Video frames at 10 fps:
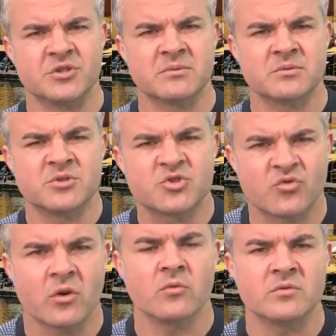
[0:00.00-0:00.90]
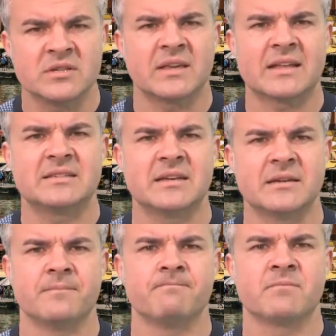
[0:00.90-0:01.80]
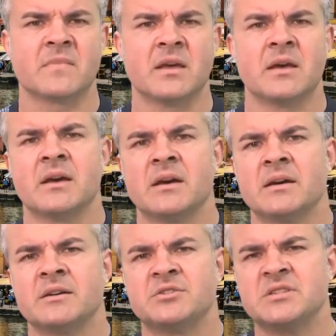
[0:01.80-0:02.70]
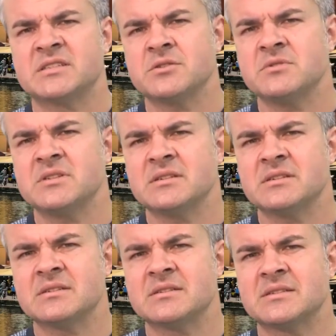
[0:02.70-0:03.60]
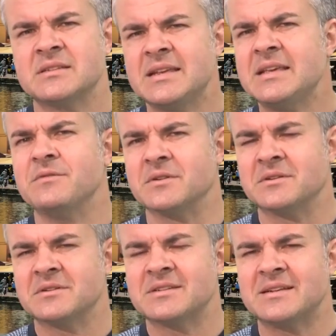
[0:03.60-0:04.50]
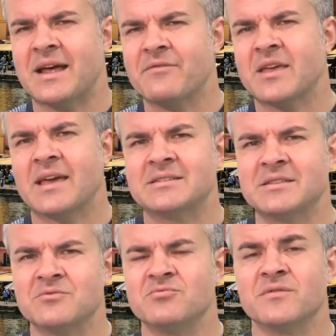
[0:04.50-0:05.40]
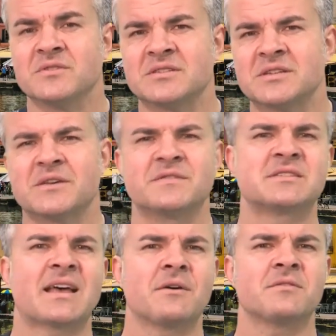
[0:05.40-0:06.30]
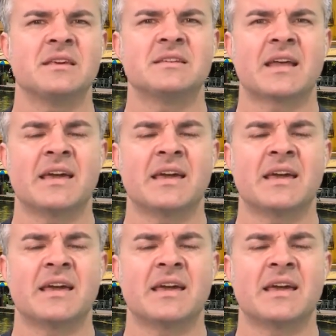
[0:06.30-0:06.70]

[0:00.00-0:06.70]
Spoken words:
ships which struggle to get in. She's suited even to navigating the rivers of Southeast